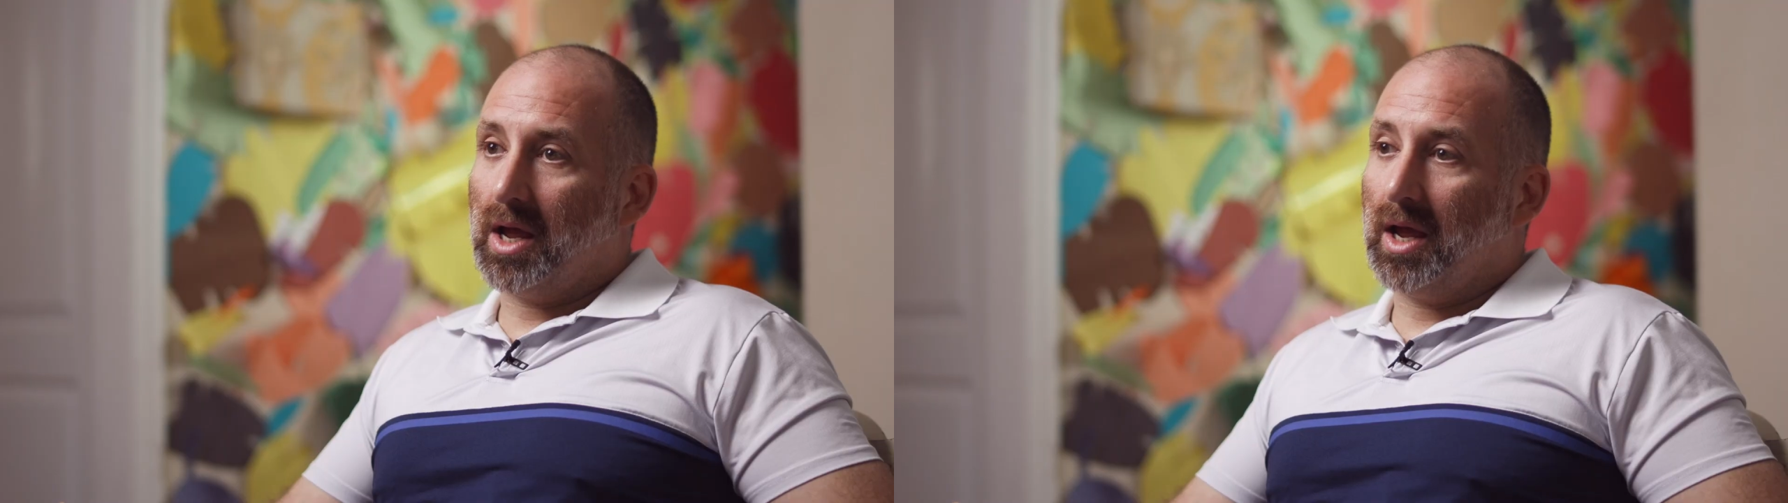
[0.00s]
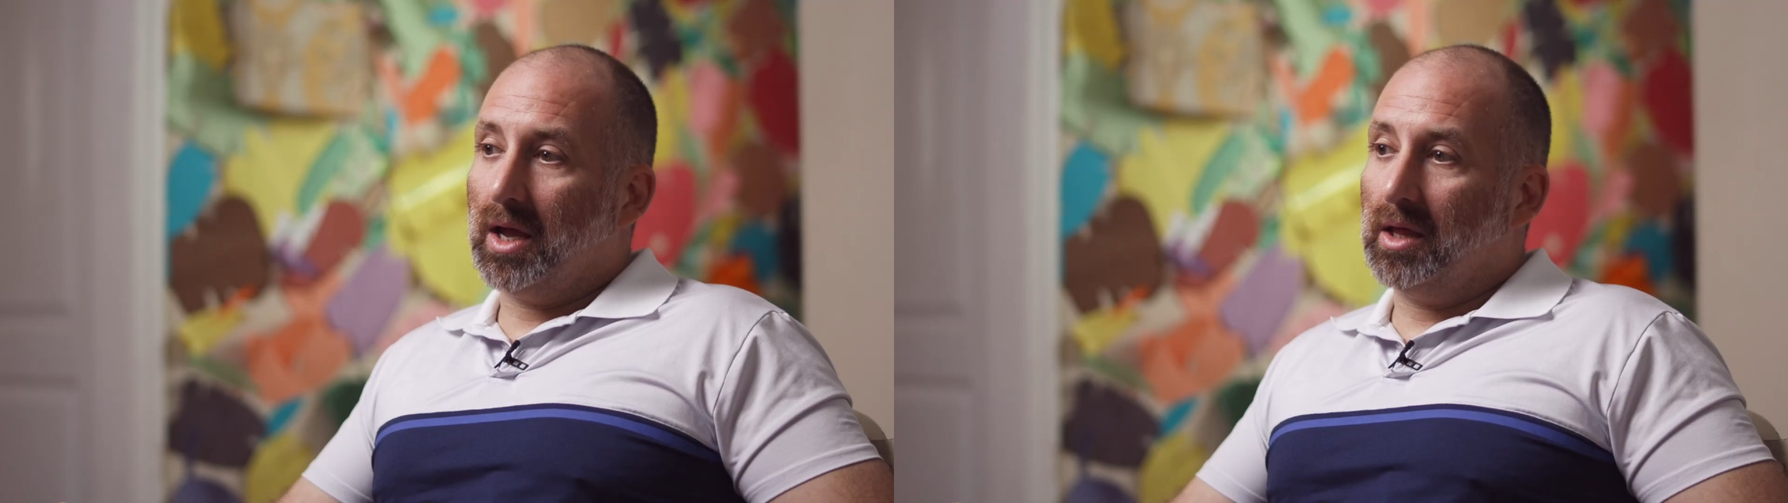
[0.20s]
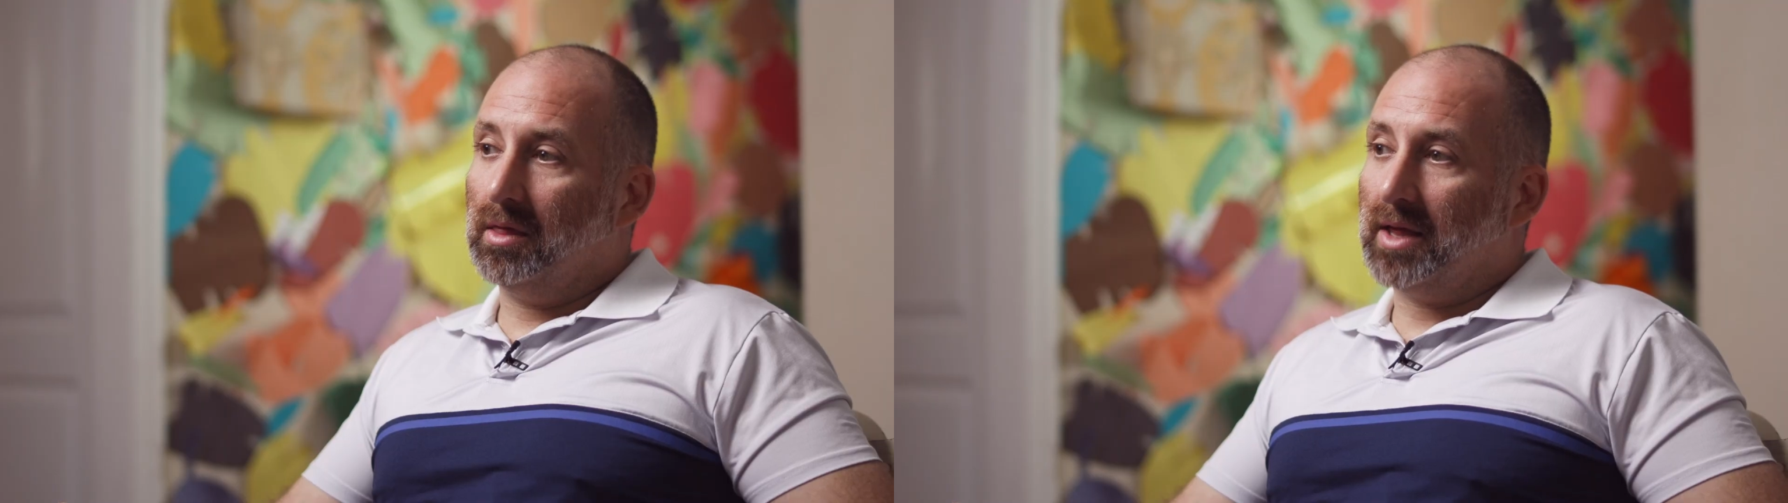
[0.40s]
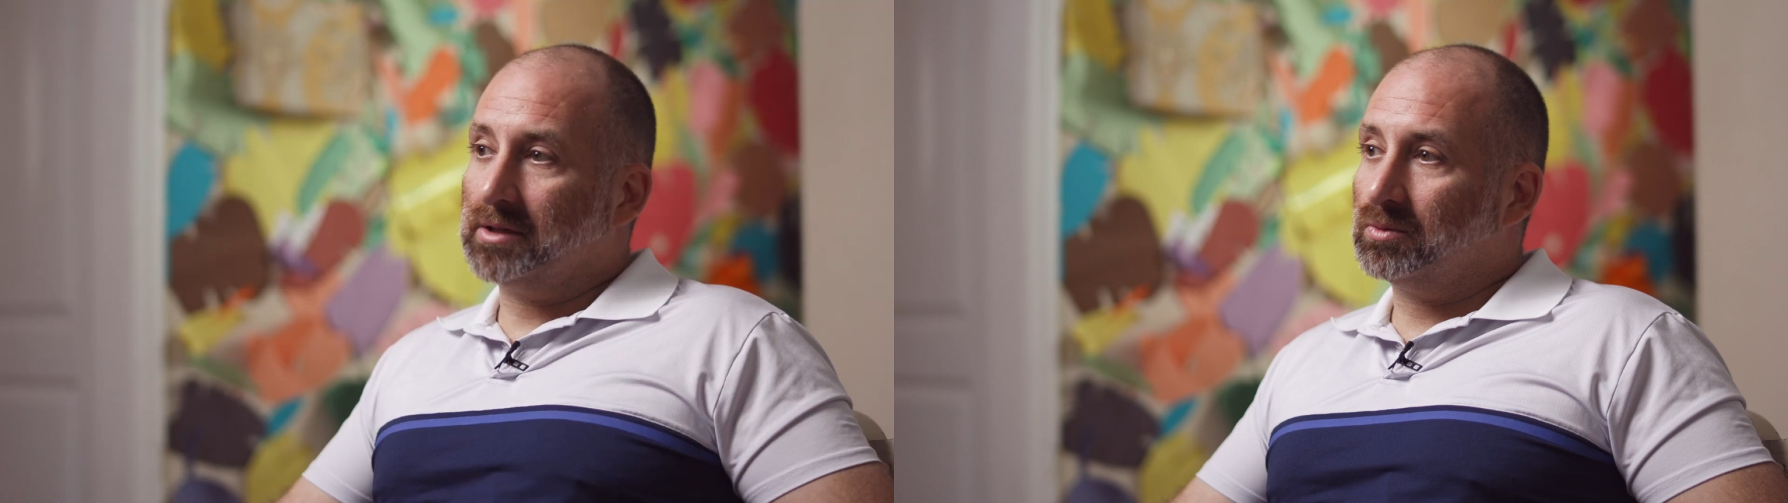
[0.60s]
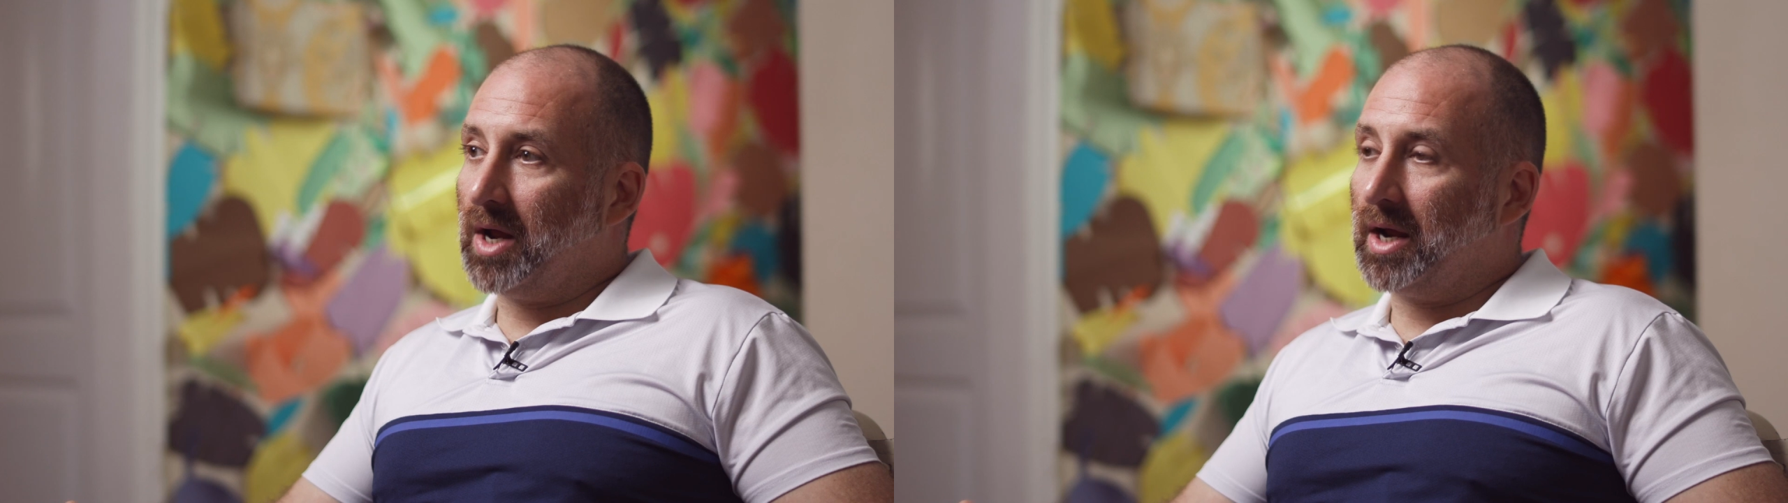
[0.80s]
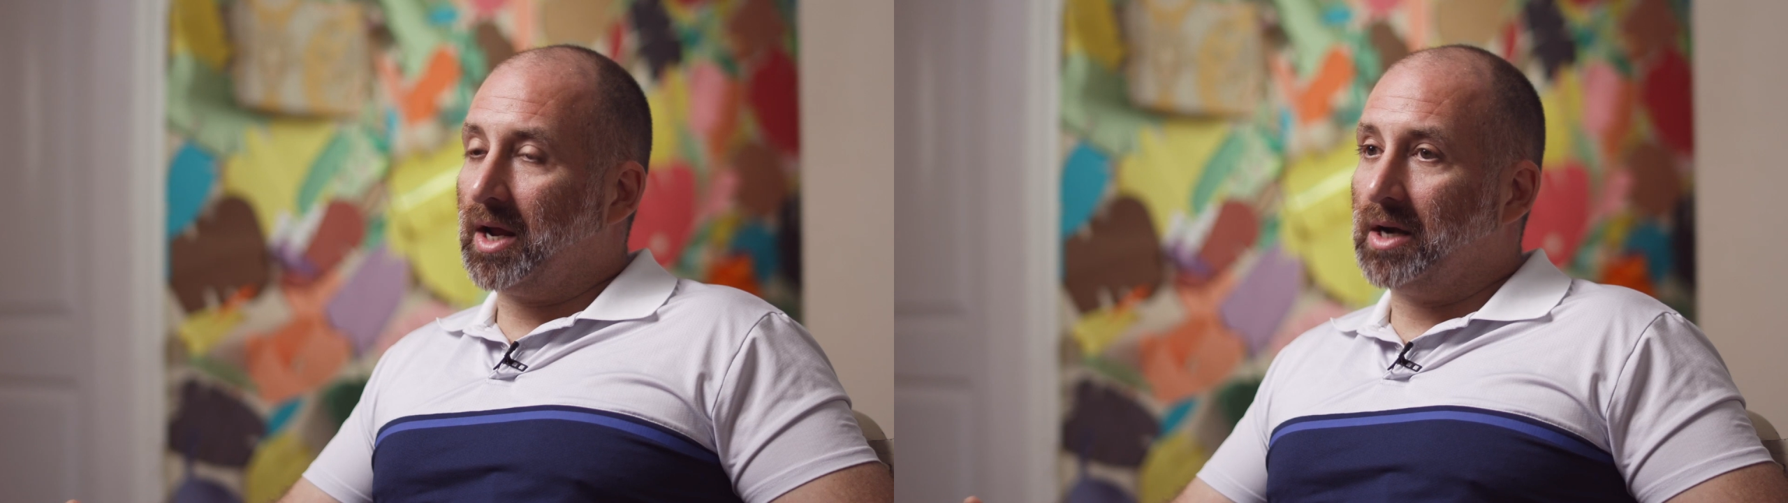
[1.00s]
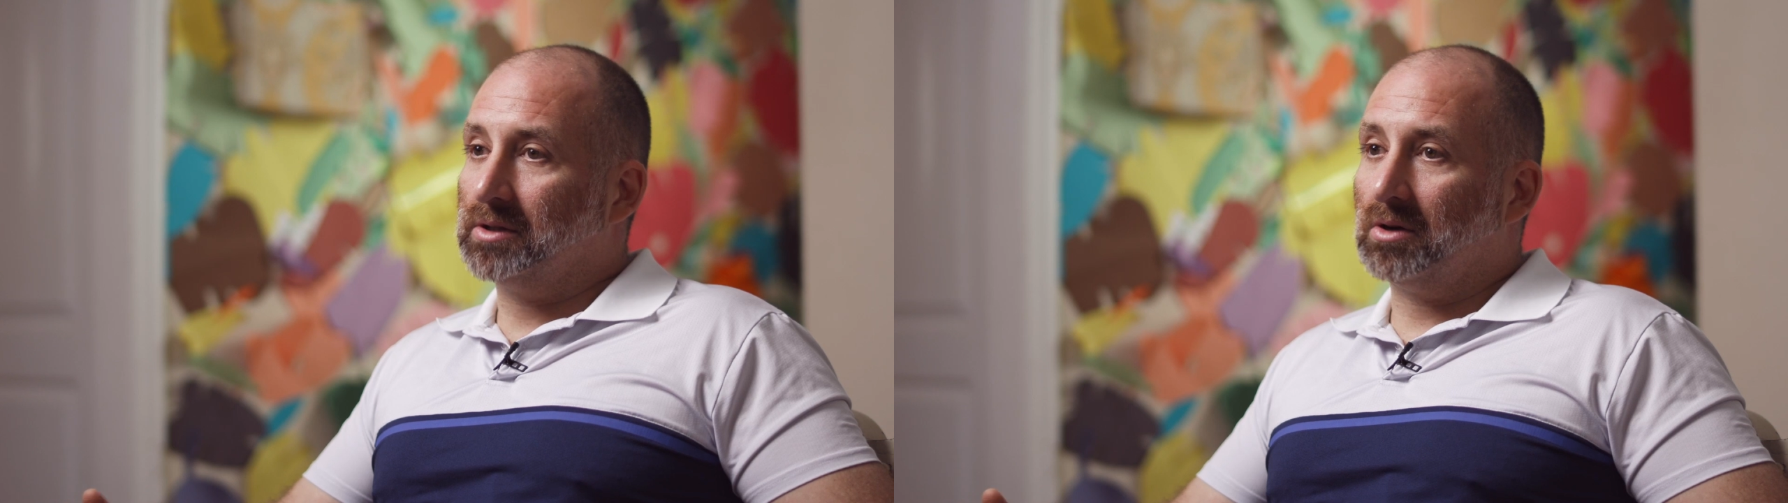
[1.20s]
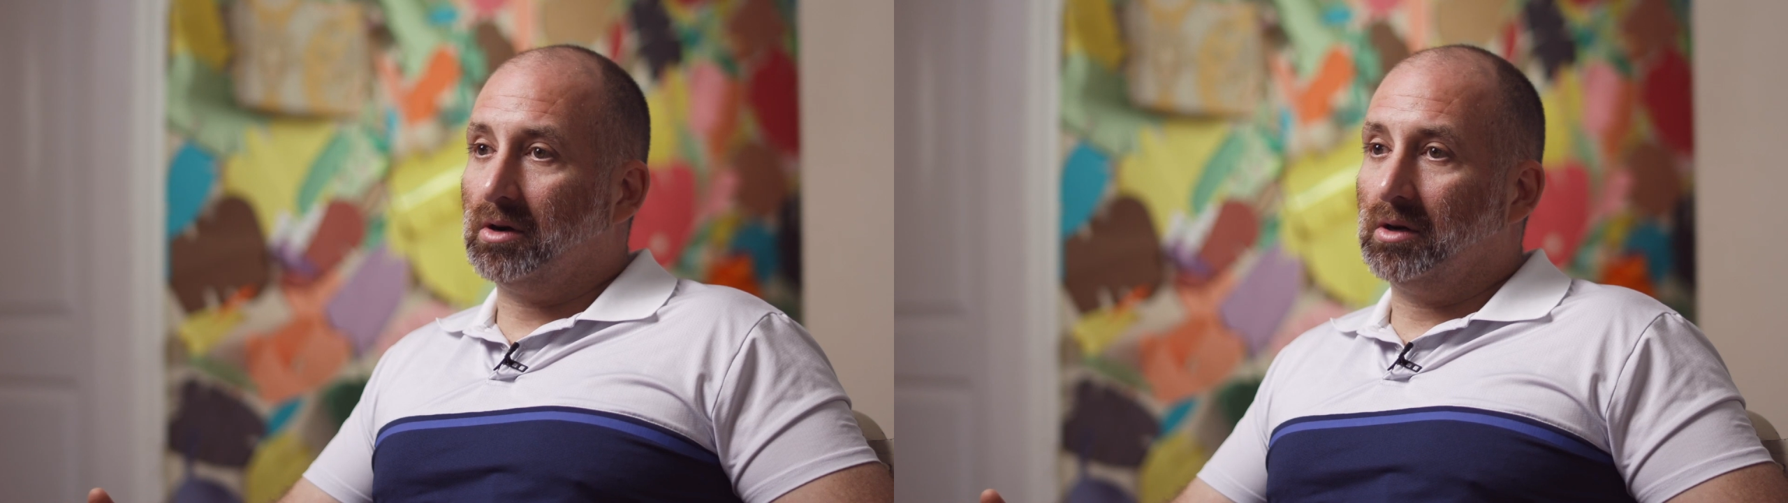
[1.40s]
And that's when I kind of
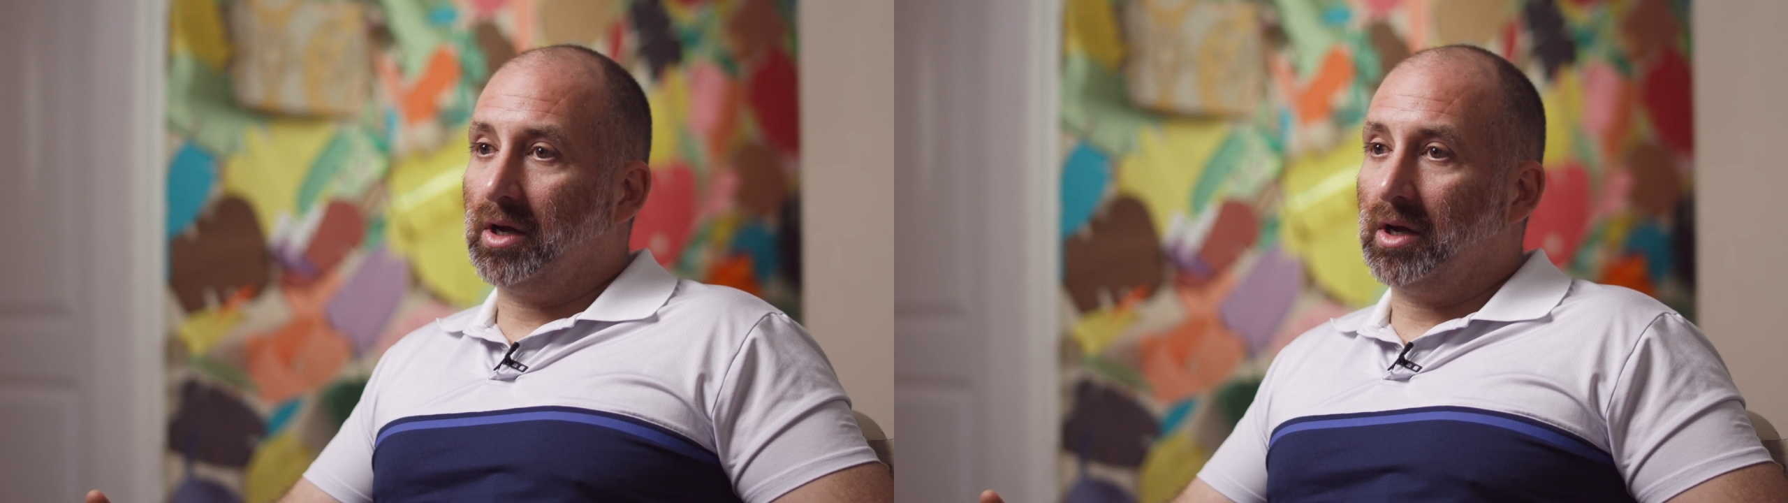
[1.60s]
started